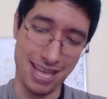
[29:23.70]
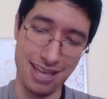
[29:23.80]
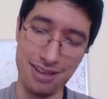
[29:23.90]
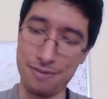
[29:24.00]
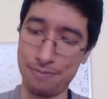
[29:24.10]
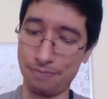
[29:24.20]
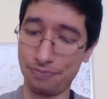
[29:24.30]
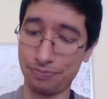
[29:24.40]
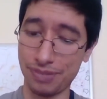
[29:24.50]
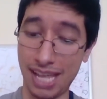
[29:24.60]
Um,
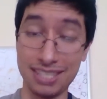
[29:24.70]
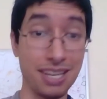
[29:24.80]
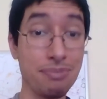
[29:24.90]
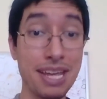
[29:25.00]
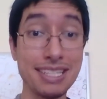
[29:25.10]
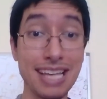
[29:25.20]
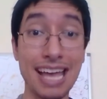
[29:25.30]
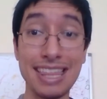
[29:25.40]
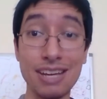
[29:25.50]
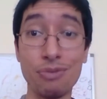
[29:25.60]
and some days
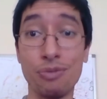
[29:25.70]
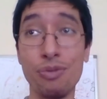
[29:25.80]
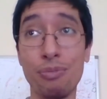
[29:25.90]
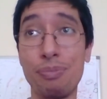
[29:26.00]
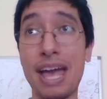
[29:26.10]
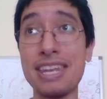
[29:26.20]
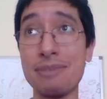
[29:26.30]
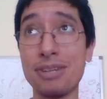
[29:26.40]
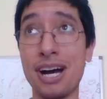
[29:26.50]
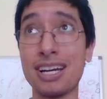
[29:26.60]
I think we'll end
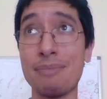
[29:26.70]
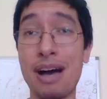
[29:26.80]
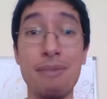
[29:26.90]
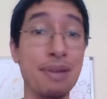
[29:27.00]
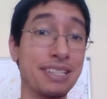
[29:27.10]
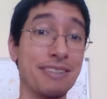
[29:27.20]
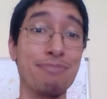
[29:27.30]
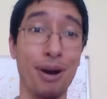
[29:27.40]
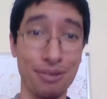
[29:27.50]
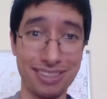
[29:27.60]
up talking about a mix of
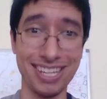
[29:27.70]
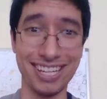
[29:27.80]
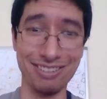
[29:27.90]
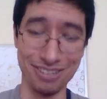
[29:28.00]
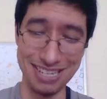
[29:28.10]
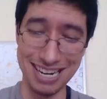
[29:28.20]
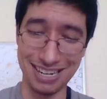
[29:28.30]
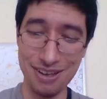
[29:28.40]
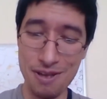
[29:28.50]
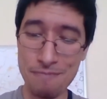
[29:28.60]
both. we'll
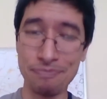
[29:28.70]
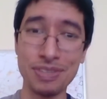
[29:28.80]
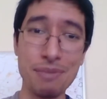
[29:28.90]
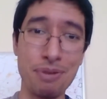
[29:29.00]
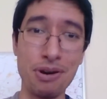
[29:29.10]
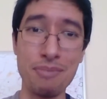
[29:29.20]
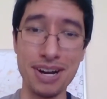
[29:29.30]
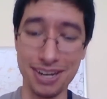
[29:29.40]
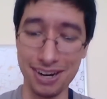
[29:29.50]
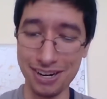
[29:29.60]
talk
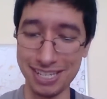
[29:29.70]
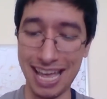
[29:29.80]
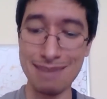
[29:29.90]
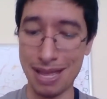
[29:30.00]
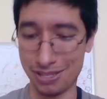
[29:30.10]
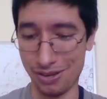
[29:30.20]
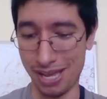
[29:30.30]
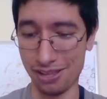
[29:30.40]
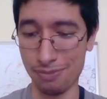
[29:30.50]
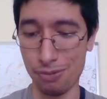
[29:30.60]
Pokemon cards and mental
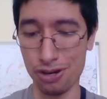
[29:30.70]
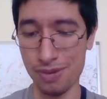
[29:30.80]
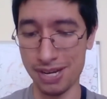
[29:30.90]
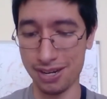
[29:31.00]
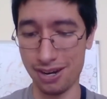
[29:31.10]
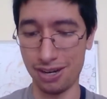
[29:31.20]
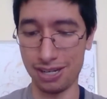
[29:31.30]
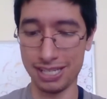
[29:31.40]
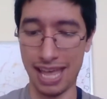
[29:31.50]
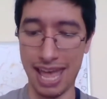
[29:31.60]
health, Pokemon
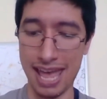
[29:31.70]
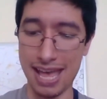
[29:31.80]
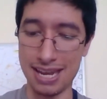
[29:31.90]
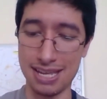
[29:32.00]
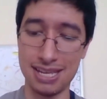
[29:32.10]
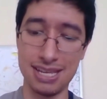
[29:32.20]
cards and,